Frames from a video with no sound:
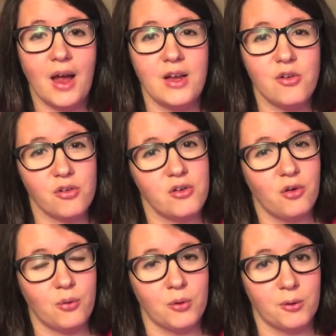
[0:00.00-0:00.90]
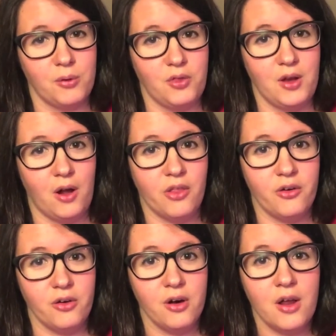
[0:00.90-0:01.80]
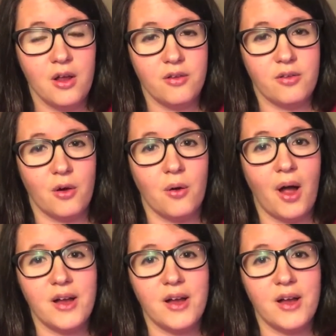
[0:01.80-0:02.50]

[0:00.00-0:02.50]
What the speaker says: I usually don't work with the author. So